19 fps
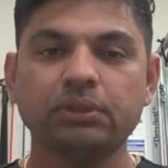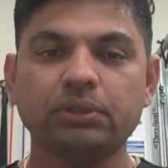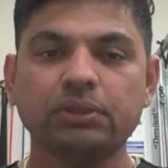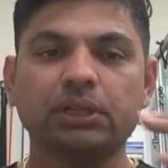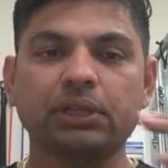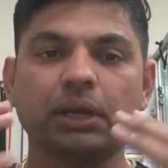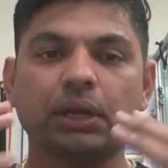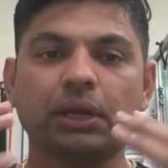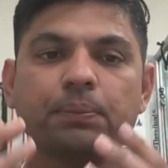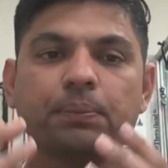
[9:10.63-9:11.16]
The
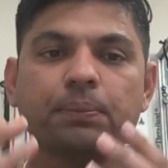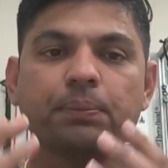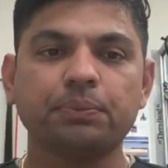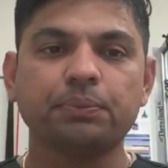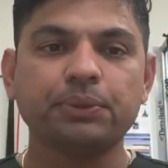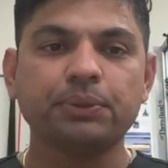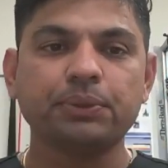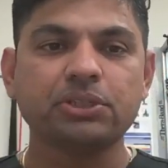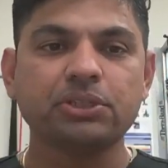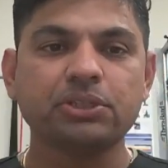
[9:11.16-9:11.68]

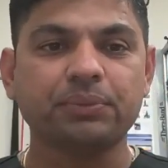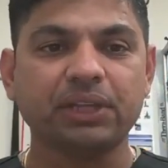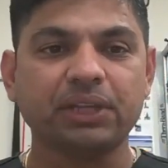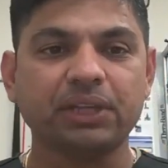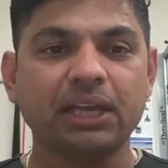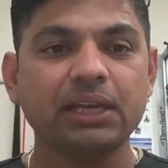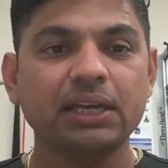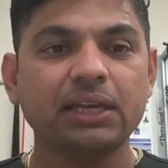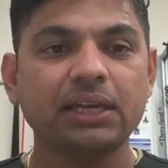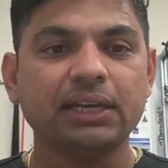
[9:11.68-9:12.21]
purpose of
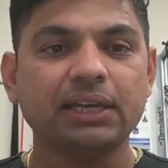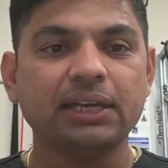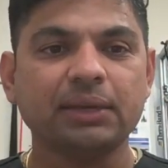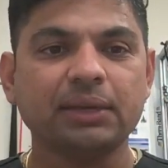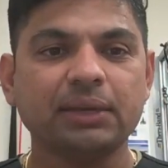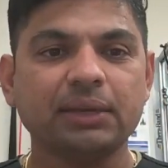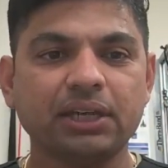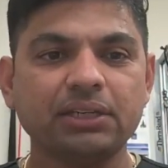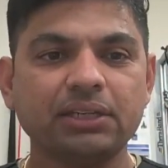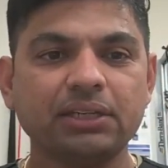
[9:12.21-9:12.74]
the
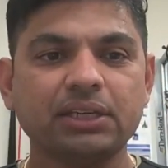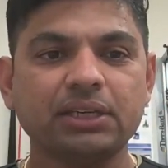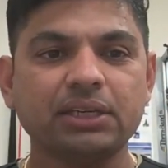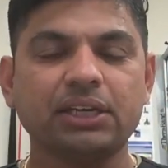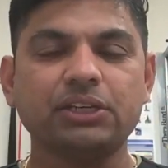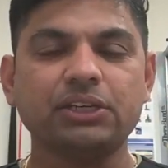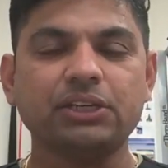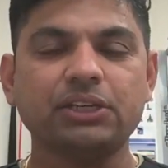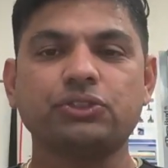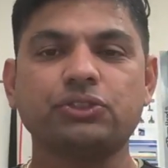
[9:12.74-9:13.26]
ligament
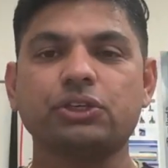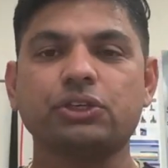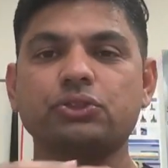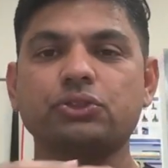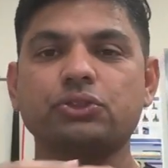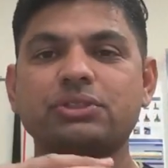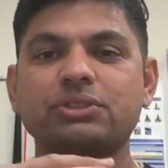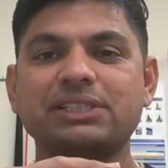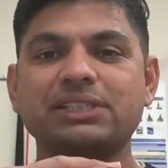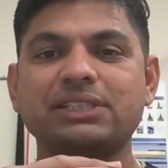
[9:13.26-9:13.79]
is just to
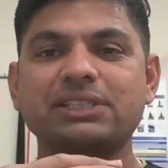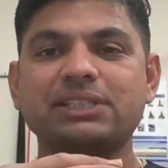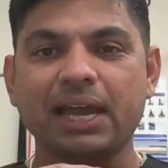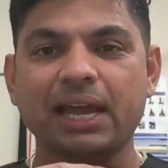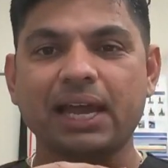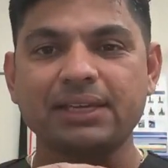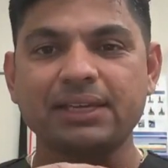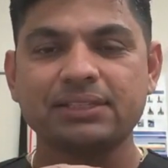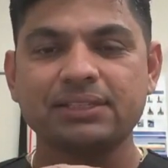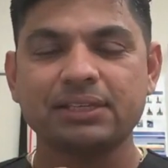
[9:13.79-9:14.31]

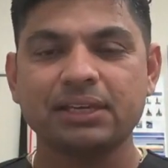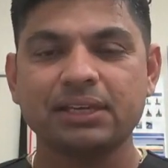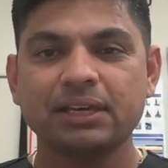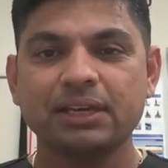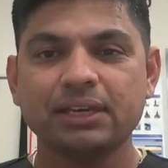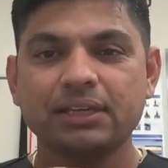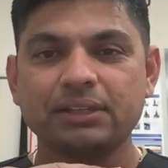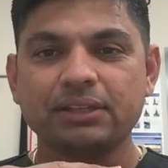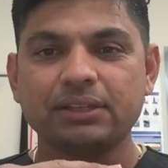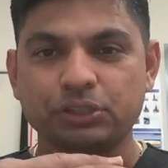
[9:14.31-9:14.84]
stabilize
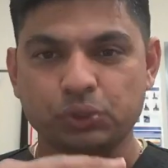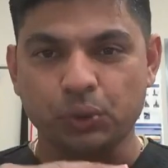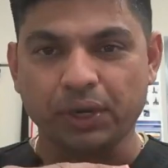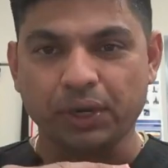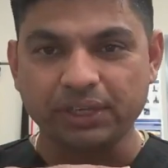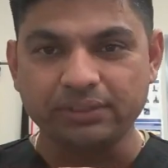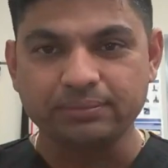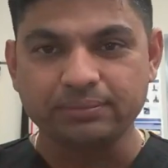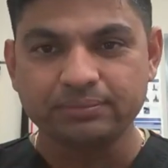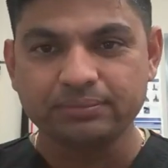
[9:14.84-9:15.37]
the
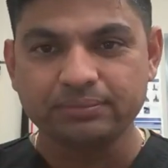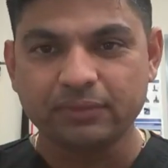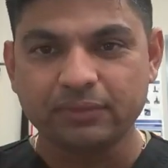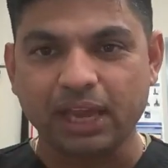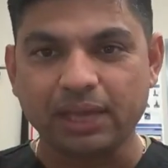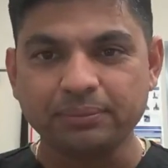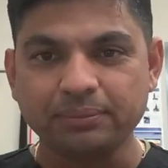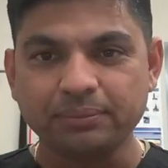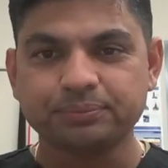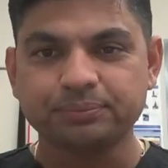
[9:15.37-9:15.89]
joint.
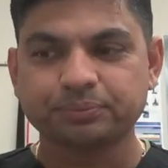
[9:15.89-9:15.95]
Okay,